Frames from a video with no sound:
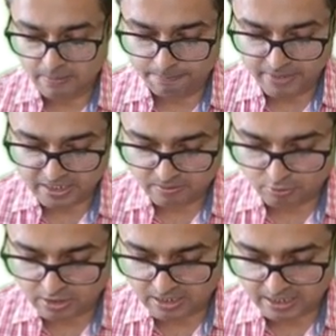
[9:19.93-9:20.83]

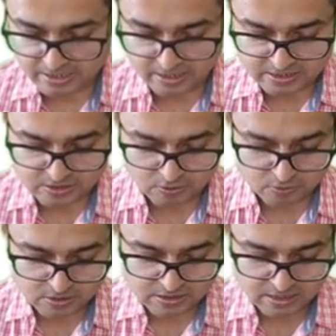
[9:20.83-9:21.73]
metabolic
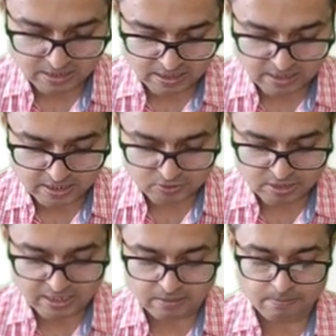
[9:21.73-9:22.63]
acidosis and
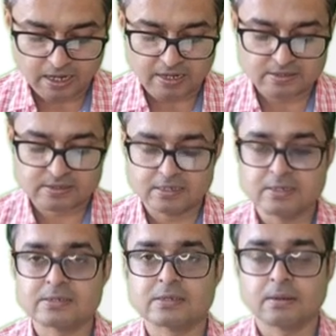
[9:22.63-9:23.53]
electrolyte imbalance
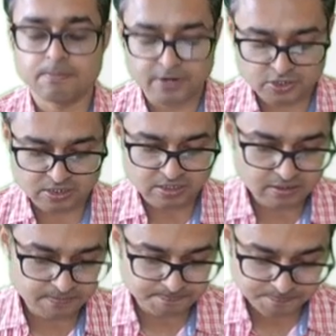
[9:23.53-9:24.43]
is present.
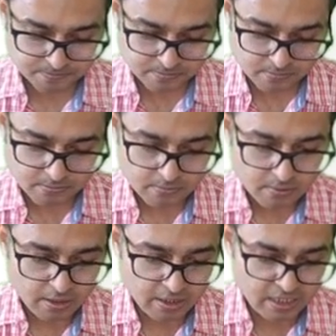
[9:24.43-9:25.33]

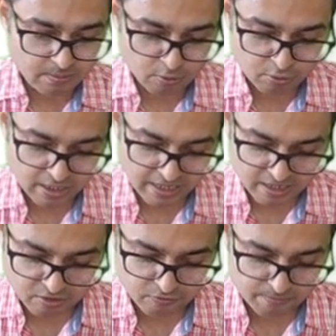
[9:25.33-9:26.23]
Inborn
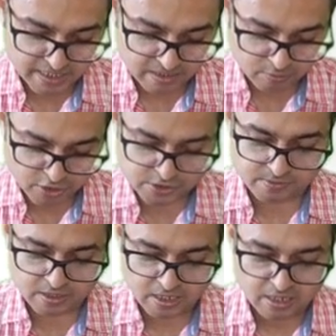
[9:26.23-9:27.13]
error of metabolism
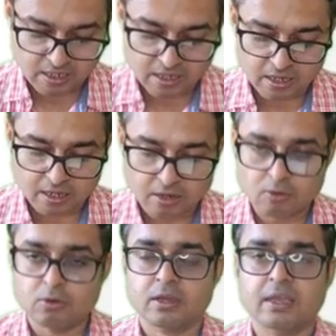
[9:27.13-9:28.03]

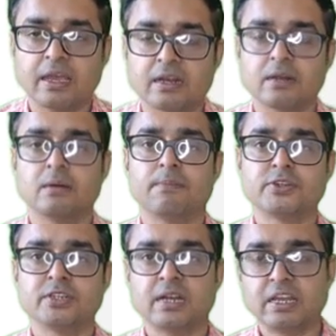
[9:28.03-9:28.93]
can
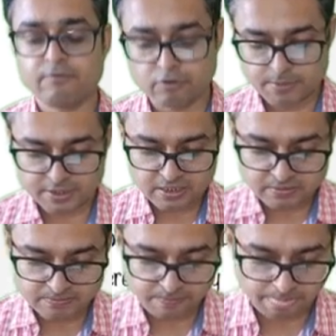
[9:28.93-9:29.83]
present like
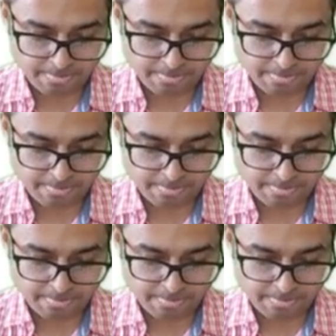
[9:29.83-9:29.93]
vomiting.